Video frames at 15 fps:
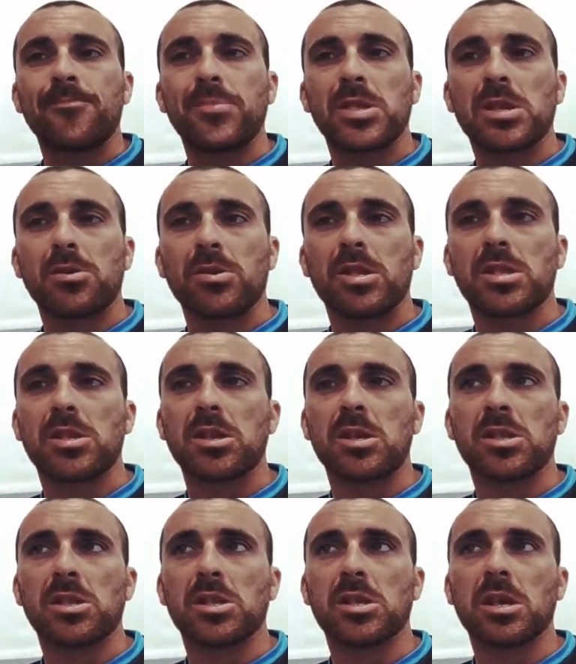So
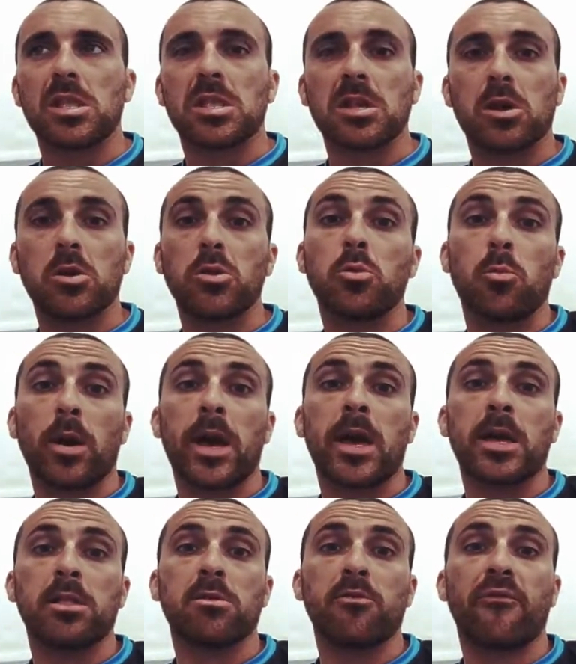it's a good
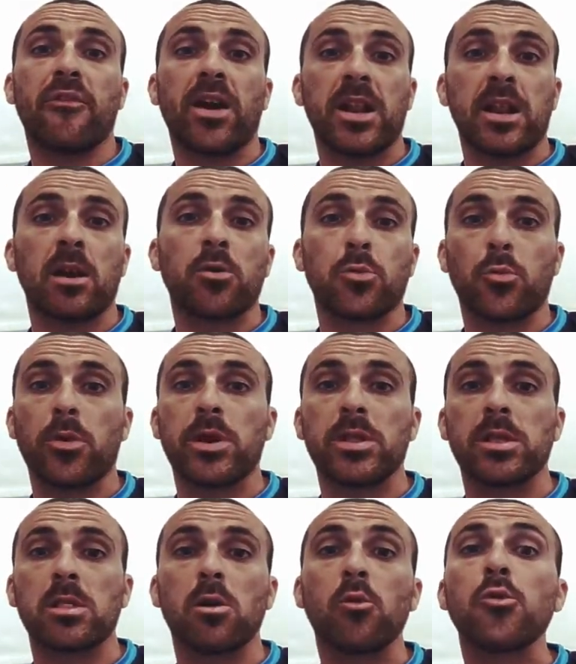way to find out where
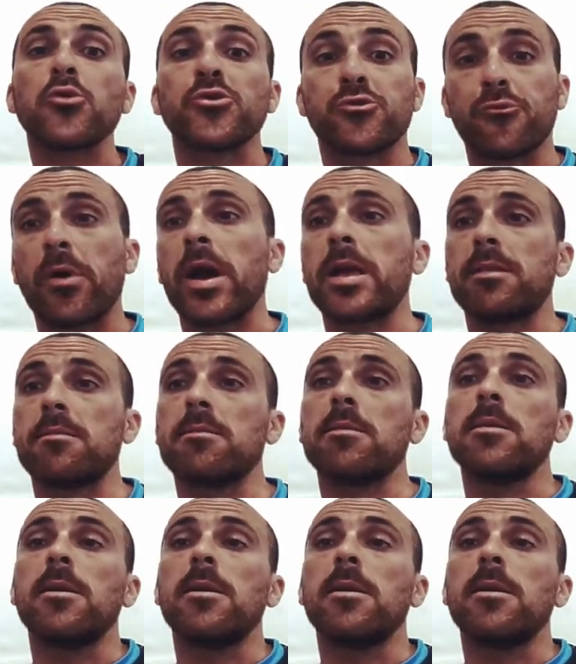the locals ride.